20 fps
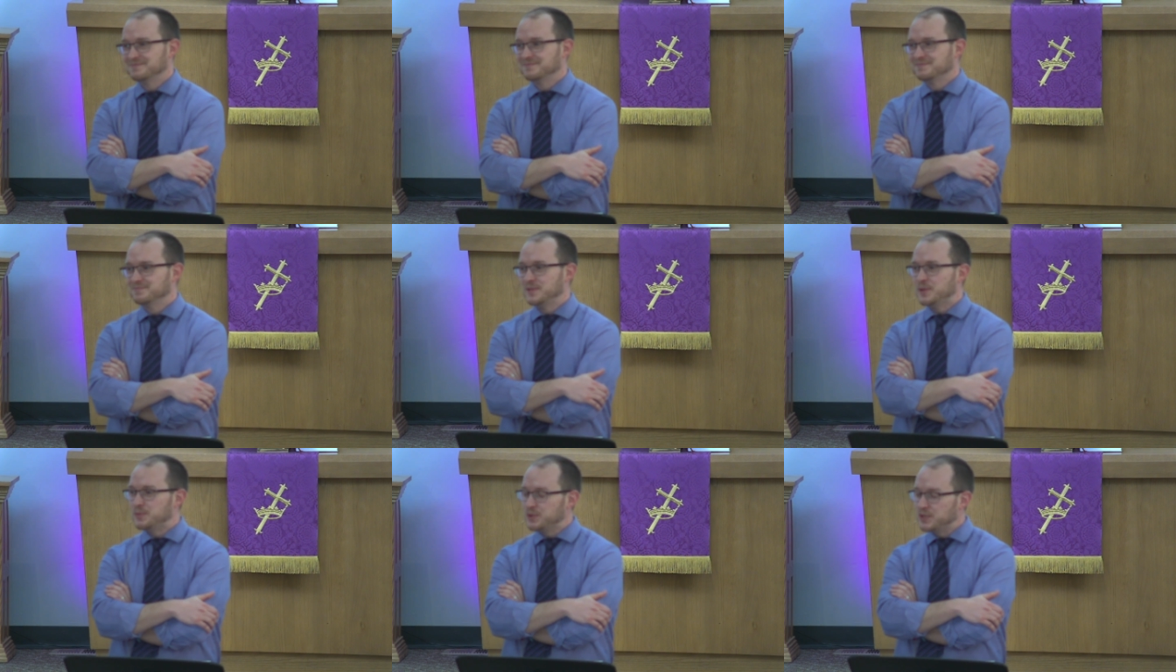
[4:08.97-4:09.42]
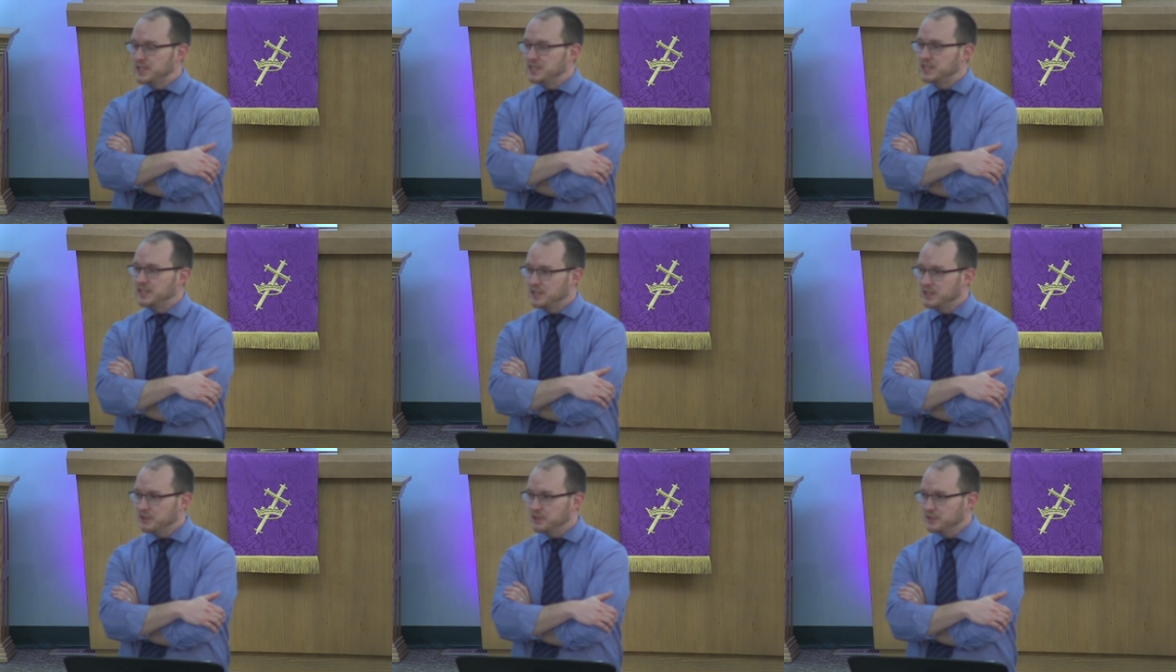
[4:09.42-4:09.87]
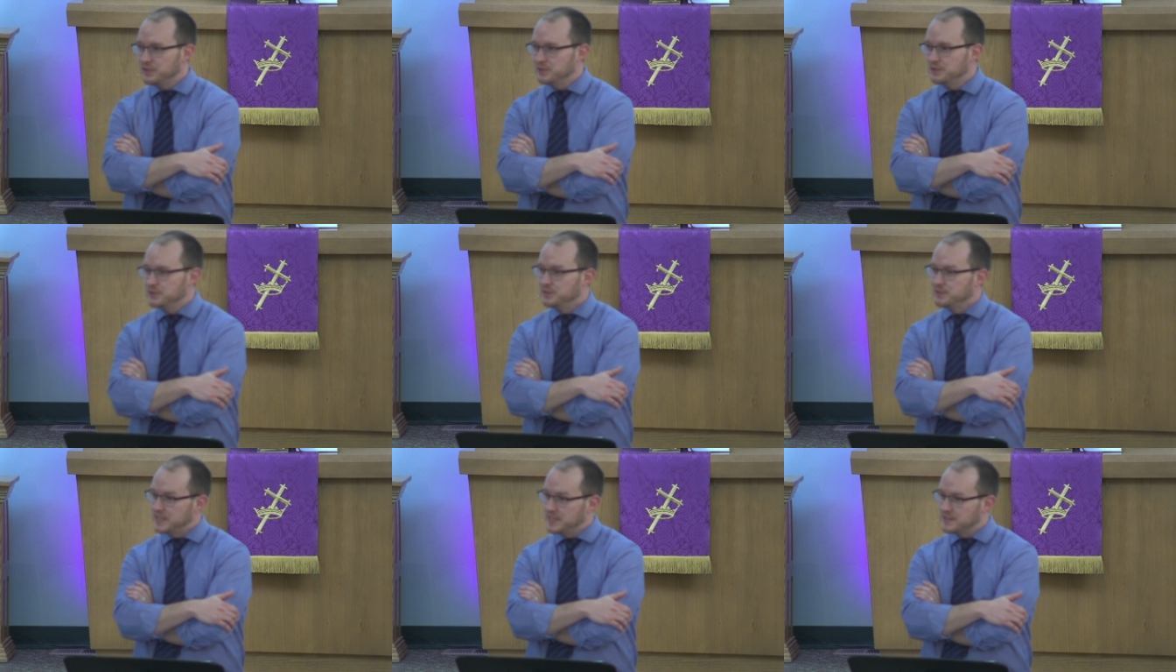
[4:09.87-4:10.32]
People need to hear you. You
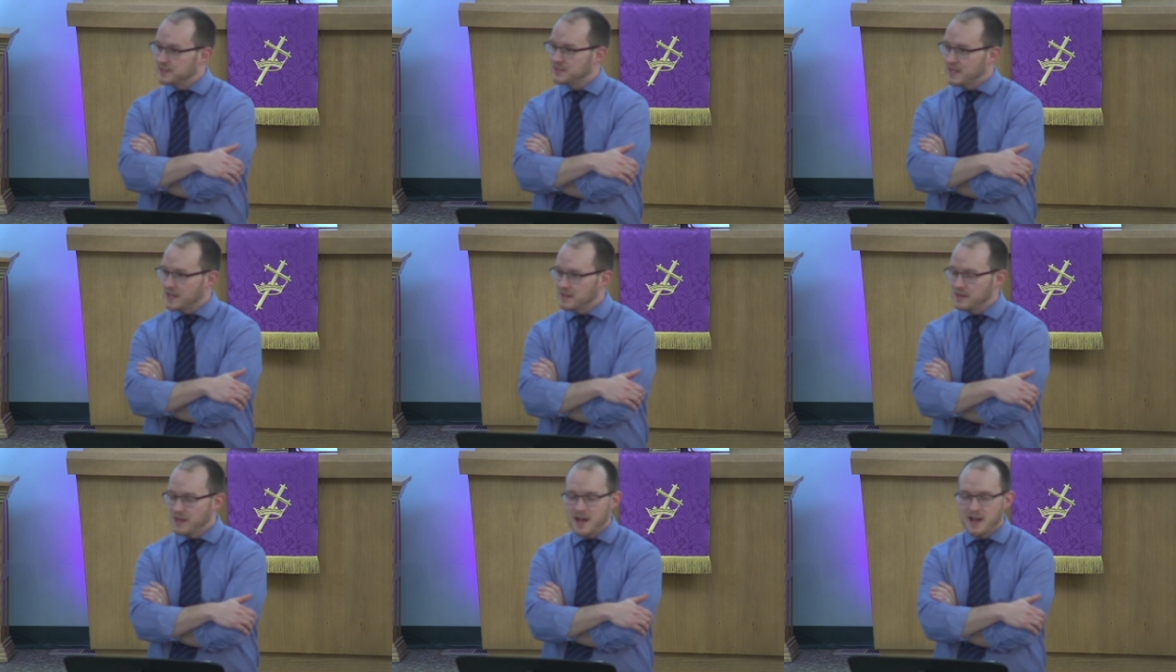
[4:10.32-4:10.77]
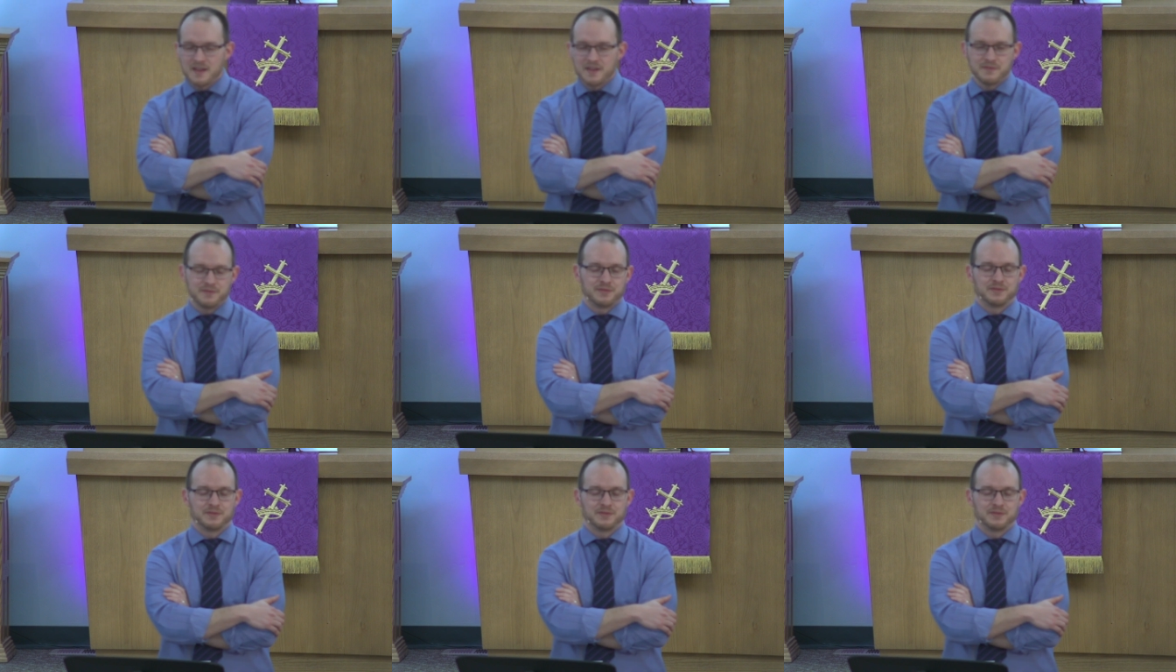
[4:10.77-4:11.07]
need to stay alive.